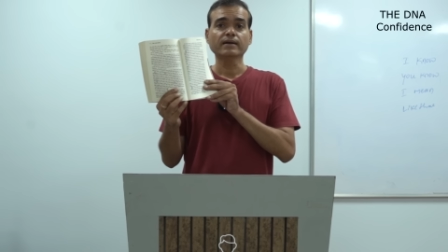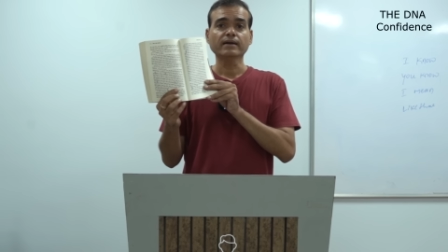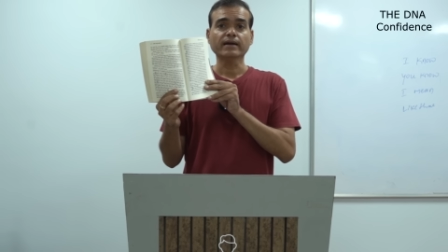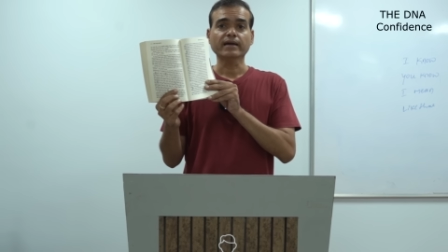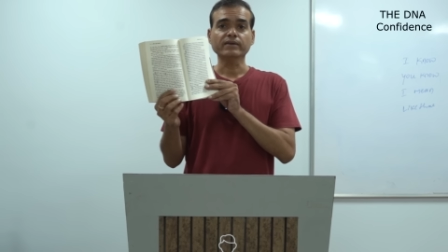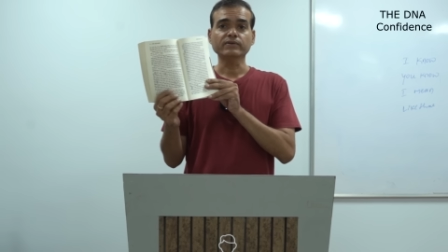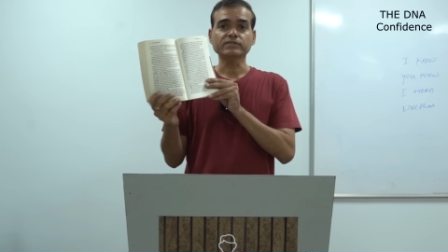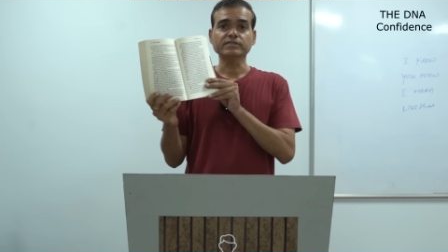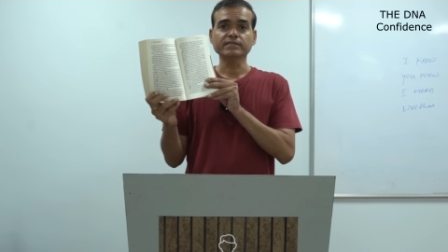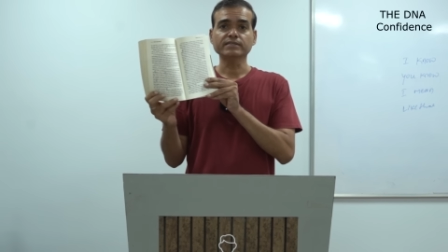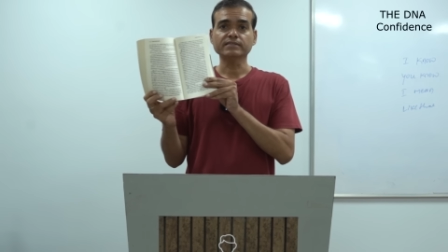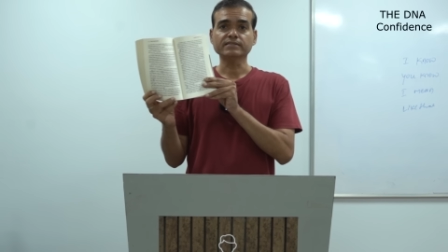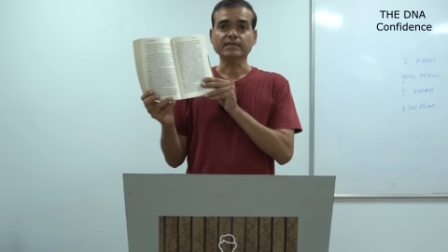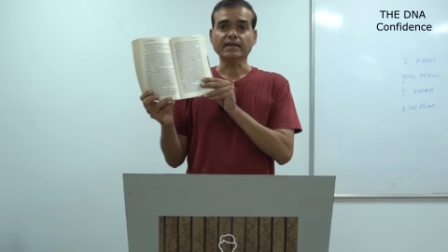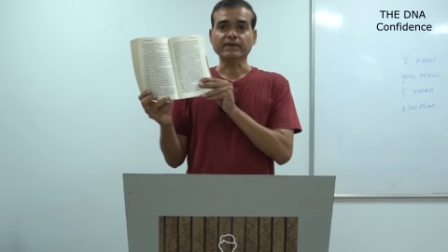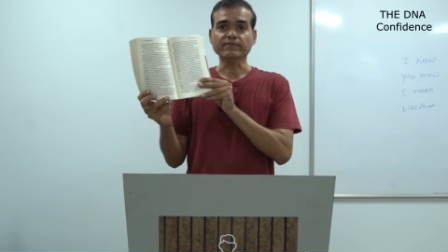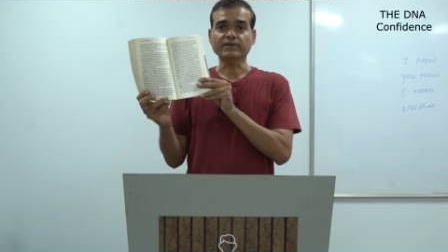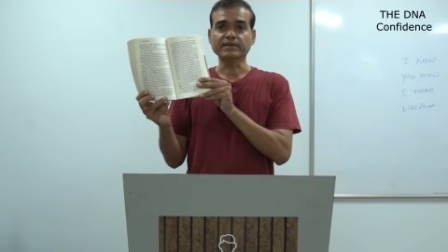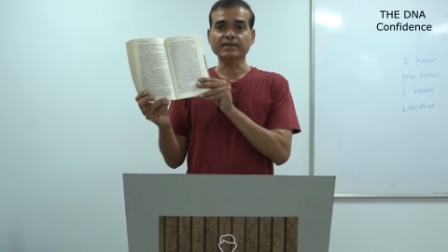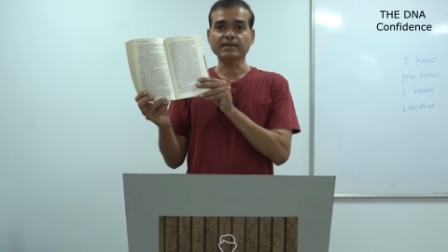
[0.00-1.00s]
Can you see this?
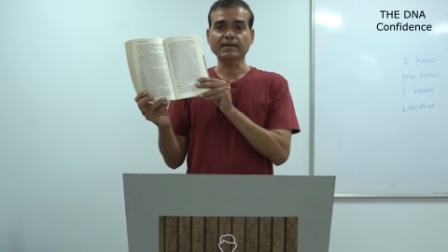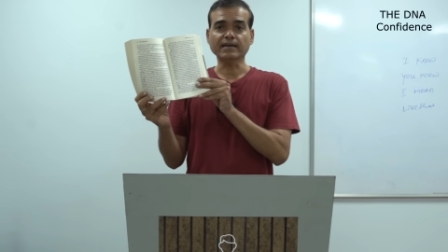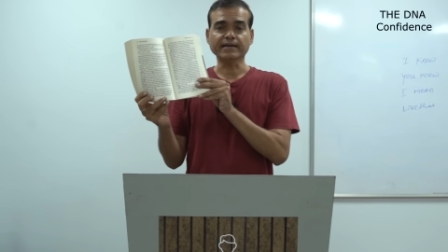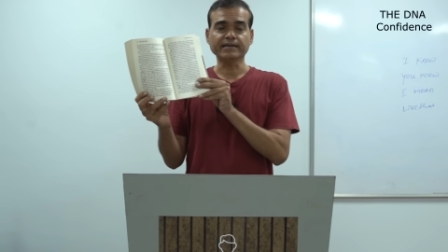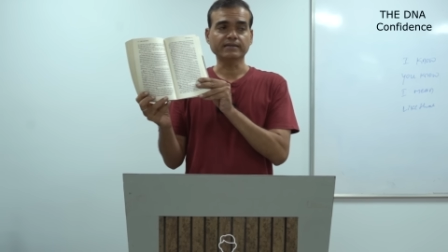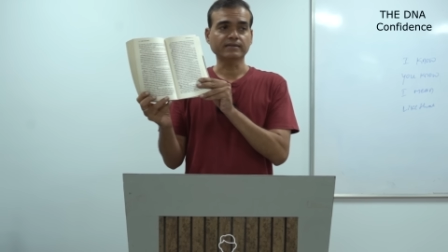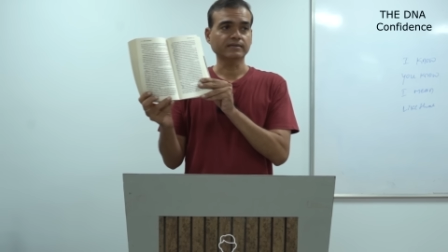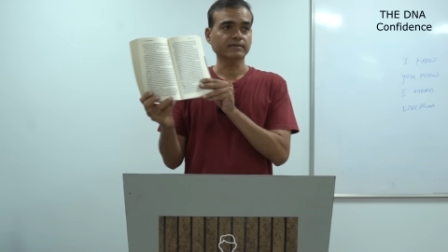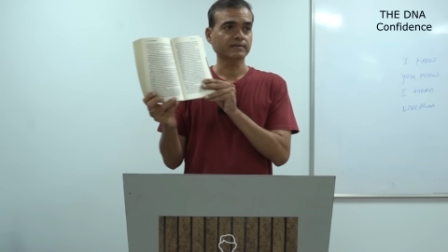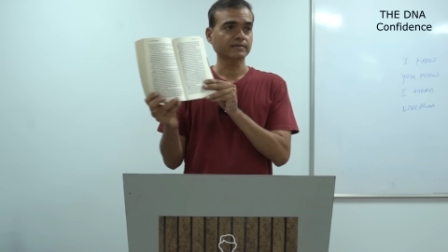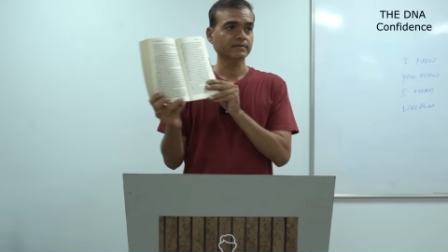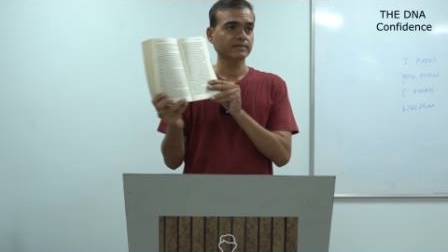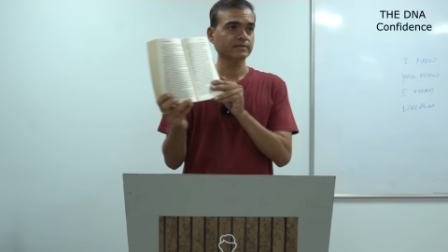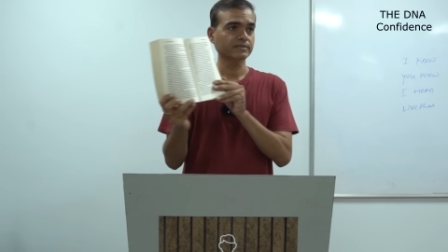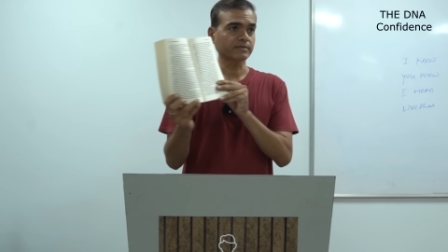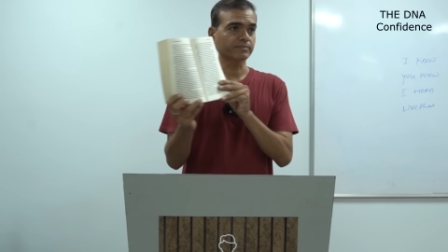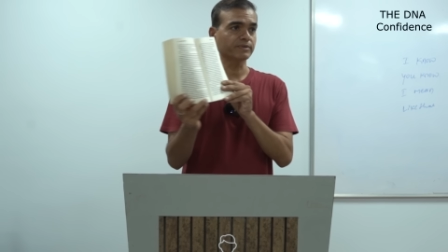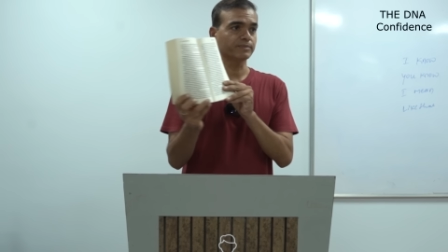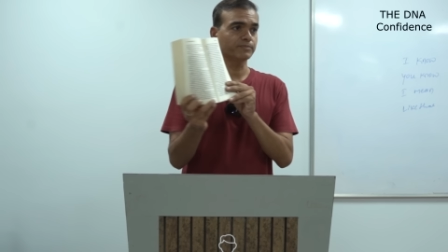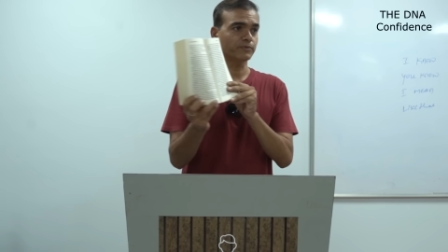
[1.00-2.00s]
I have underlined
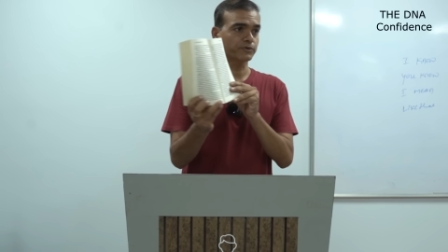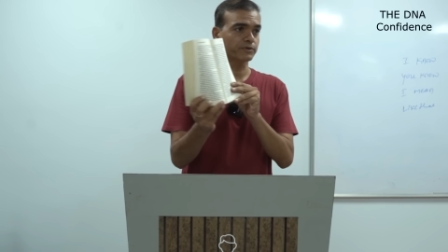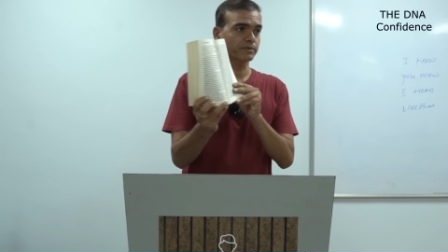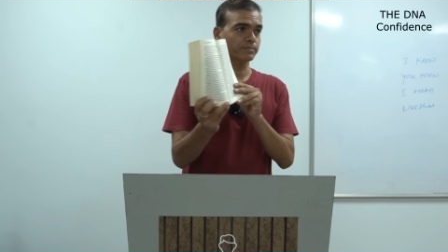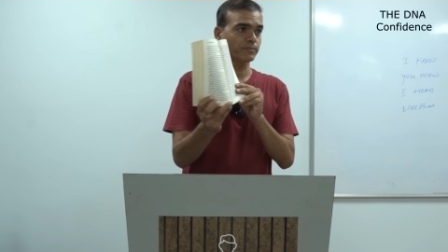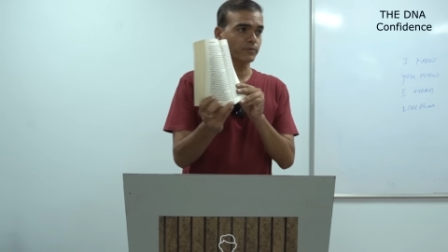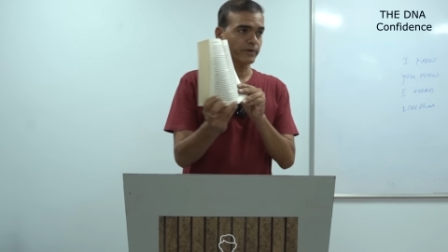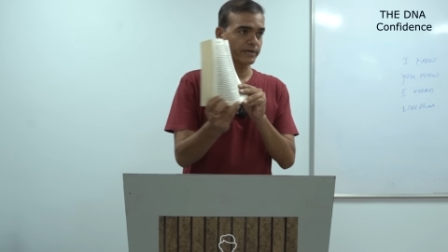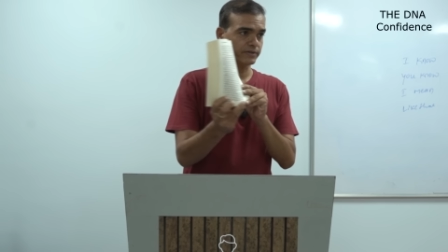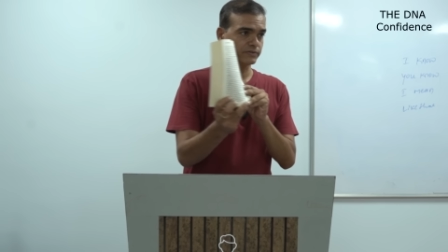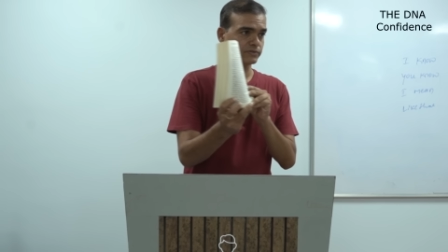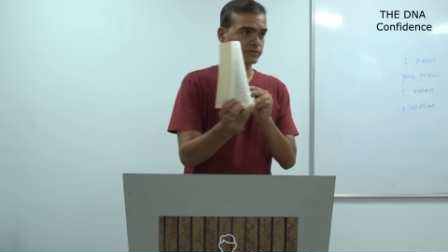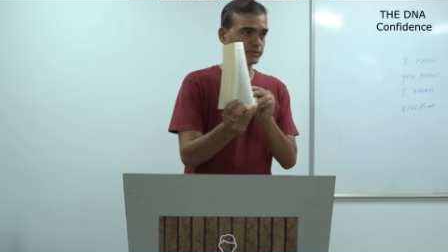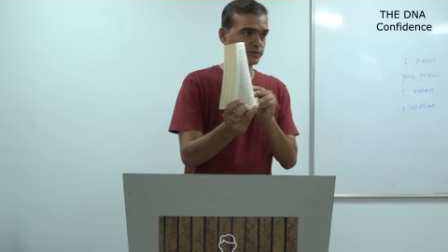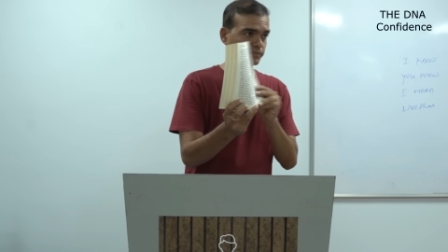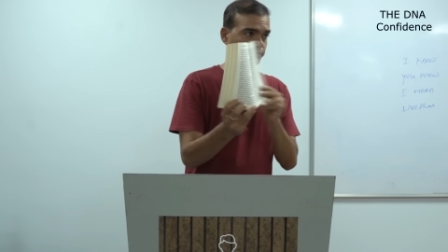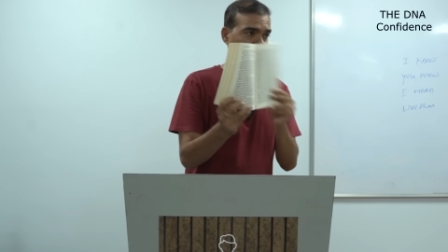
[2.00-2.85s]
some important points here,